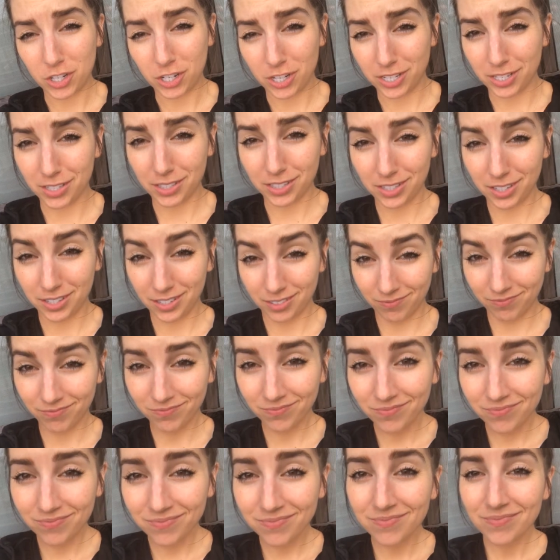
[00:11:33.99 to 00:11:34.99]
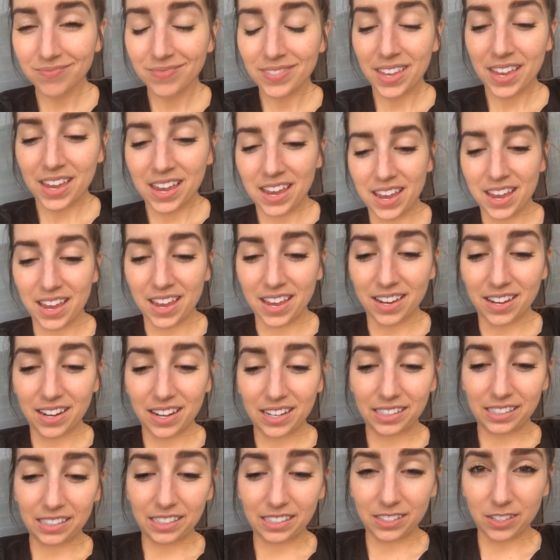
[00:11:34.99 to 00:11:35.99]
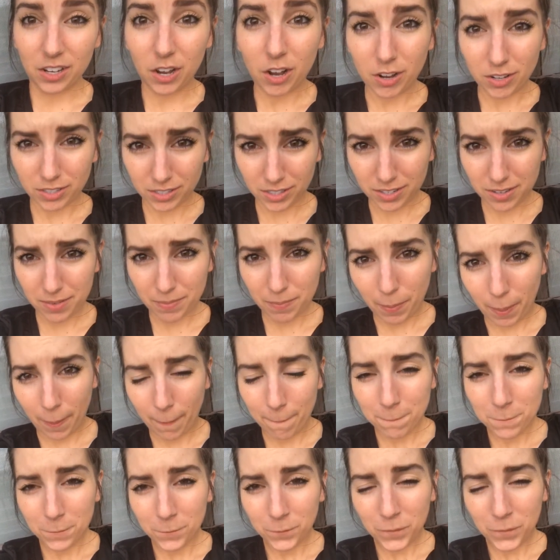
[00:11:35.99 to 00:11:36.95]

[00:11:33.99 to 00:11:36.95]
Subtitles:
cheese, and it is awesome.